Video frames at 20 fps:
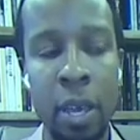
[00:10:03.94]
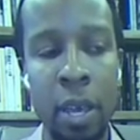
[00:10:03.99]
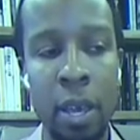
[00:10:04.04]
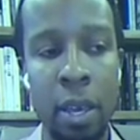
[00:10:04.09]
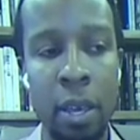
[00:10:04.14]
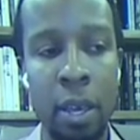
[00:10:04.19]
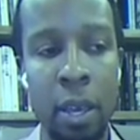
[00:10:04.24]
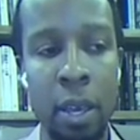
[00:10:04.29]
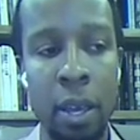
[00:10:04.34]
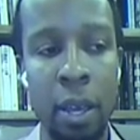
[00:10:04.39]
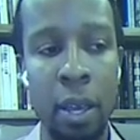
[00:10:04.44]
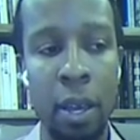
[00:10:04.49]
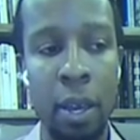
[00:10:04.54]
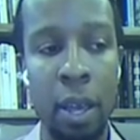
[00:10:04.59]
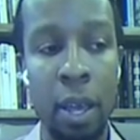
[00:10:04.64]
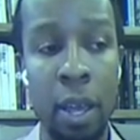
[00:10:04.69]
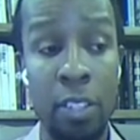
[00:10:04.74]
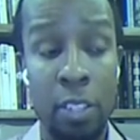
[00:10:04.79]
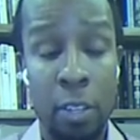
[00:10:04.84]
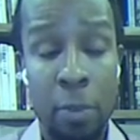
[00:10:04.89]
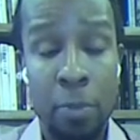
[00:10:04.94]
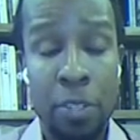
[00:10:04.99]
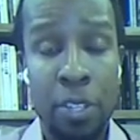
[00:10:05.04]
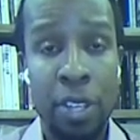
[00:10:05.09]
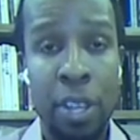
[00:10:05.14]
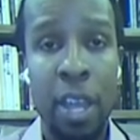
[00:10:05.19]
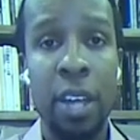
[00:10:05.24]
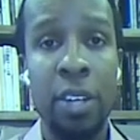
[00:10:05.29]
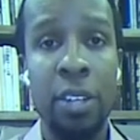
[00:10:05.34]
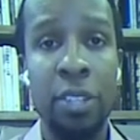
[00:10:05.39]
and, and
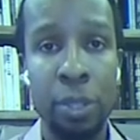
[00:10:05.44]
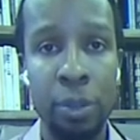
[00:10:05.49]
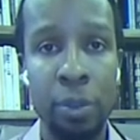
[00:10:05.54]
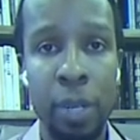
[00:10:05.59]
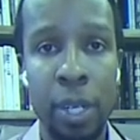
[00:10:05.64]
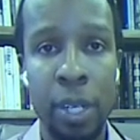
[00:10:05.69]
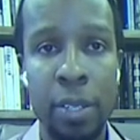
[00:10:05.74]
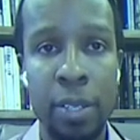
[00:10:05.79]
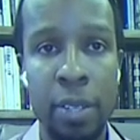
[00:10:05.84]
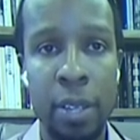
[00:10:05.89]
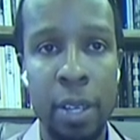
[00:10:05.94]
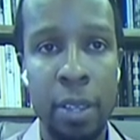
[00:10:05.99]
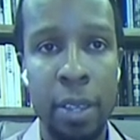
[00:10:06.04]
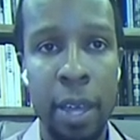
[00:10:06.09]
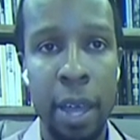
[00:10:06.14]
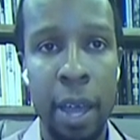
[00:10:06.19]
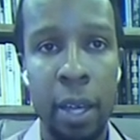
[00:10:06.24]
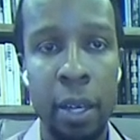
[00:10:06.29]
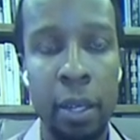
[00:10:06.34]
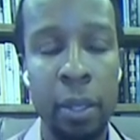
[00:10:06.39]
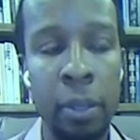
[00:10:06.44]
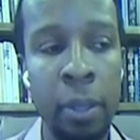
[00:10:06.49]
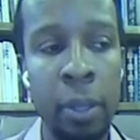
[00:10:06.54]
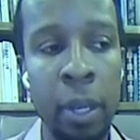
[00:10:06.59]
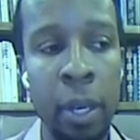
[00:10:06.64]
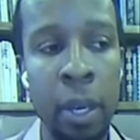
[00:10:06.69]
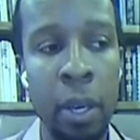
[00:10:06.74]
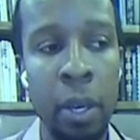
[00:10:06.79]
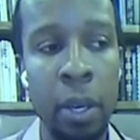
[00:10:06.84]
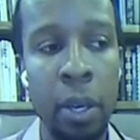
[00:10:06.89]
substantial ones at that.
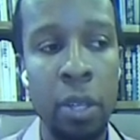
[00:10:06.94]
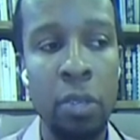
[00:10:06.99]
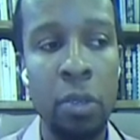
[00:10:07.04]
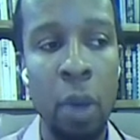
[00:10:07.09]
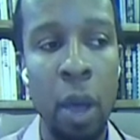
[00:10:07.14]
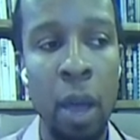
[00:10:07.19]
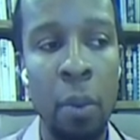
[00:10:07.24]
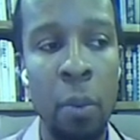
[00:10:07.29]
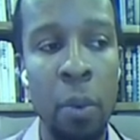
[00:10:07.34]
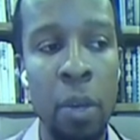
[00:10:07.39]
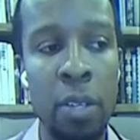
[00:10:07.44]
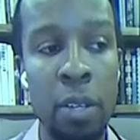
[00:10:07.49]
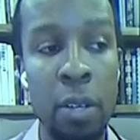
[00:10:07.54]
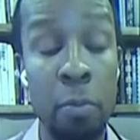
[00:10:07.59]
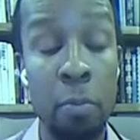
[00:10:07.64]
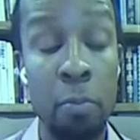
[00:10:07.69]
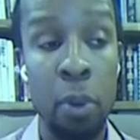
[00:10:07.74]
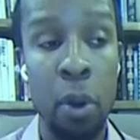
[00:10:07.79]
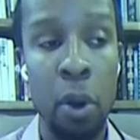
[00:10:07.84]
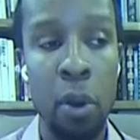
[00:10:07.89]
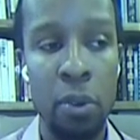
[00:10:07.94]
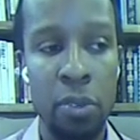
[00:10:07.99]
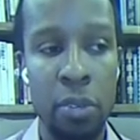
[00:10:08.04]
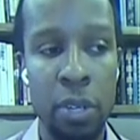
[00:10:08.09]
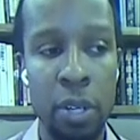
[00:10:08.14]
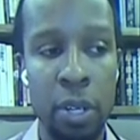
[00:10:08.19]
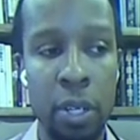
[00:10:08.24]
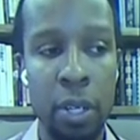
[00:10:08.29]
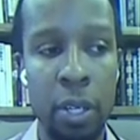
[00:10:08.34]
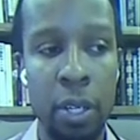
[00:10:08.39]
So I wasn't
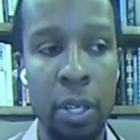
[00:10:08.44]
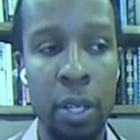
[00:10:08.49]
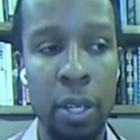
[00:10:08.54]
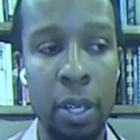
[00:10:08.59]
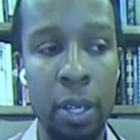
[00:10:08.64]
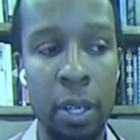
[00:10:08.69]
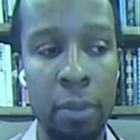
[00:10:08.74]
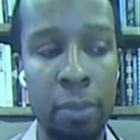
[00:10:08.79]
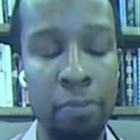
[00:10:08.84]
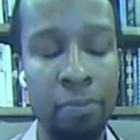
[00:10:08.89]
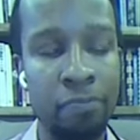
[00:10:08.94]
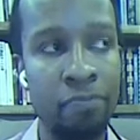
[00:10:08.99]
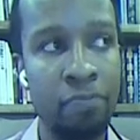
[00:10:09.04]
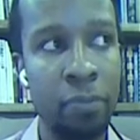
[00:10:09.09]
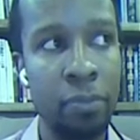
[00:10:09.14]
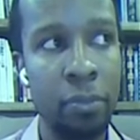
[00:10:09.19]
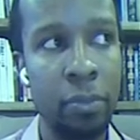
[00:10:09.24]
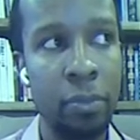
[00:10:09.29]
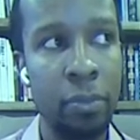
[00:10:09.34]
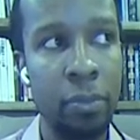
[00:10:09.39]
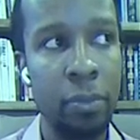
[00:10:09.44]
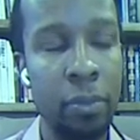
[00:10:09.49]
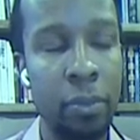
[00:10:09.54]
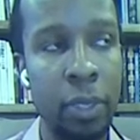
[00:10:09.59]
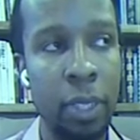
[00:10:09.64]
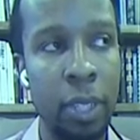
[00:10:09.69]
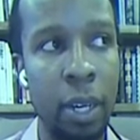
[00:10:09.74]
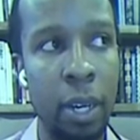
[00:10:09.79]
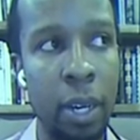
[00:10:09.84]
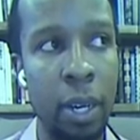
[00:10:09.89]
personally
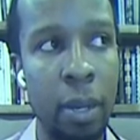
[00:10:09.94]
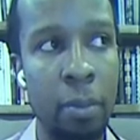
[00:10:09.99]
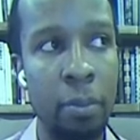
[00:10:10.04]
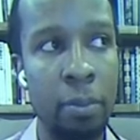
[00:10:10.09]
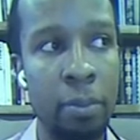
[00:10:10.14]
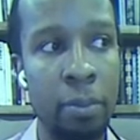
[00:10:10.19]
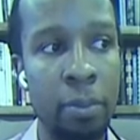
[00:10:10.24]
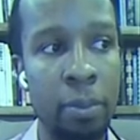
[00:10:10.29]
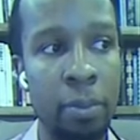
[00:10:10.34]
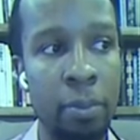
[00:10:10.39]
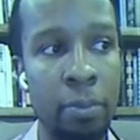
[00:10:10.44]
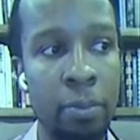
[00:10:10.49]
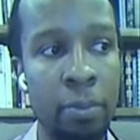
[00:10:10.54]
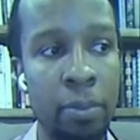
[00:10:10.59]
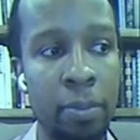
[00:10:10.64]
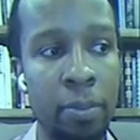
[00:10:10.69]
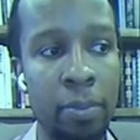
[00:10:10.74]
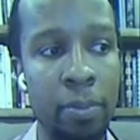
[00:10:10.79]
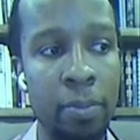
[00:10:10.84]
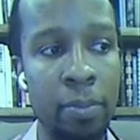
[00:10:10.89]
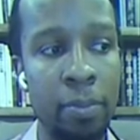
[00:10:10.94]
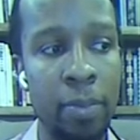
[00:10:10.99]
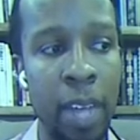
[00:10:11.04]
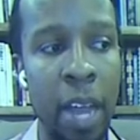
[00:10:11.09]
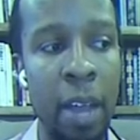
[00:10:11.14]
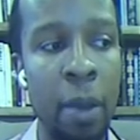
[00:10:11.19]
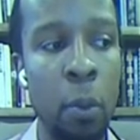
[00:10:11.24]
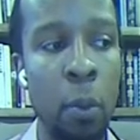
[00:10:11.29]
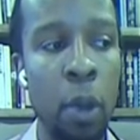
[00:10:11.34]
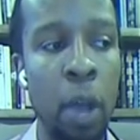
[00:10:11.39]
um, I,
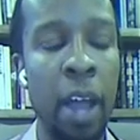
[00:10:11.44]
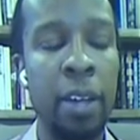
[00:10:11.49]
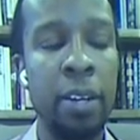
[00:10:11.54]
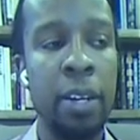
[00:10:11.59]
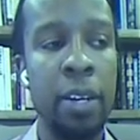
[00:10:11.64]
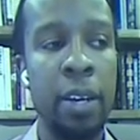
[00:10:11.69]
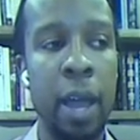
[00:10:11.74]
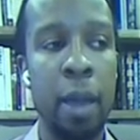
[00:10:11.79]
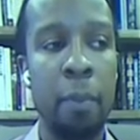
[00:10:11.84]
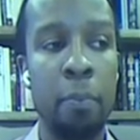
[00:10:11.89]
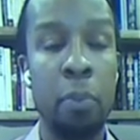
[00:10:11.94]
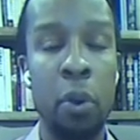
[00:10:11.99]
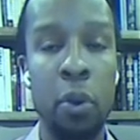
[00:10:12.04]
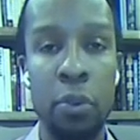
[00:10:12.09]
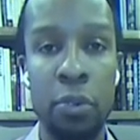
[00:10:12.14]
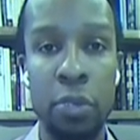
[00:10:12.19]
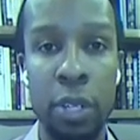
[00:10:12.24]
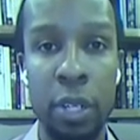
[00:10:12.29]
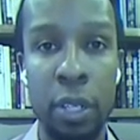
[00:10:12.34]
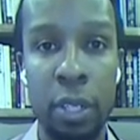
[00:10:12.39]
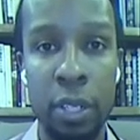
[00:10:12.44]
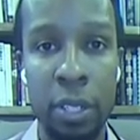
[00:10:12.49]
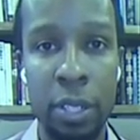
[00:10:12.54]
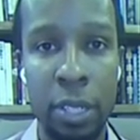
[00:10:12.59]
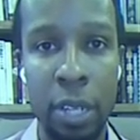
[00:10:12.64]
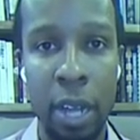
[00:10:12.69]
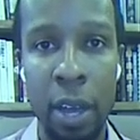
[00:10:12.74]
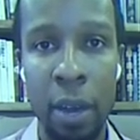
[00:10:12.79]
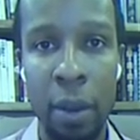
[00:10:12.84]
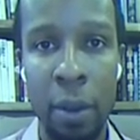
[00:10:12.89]
I did not personally shy
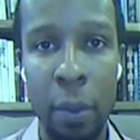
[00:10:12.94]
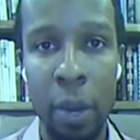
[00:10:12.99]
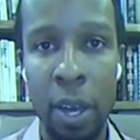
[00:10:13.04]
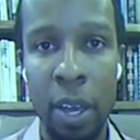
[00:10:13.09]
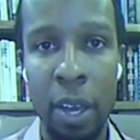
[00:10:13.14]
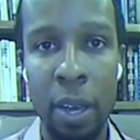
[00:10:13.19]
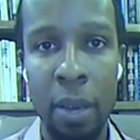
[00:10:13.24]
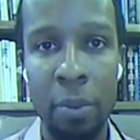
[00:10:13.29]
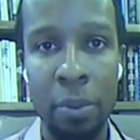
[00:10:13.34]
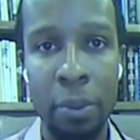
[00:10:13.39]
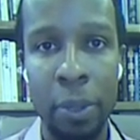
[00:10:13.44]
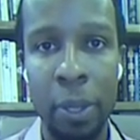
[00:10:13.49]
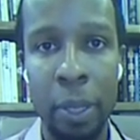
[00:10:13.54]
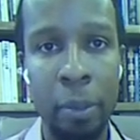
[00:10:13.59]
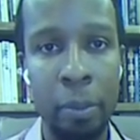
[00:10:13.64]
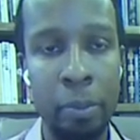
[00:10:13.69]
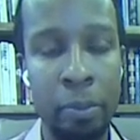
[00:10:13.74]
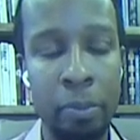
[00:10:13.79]
away from,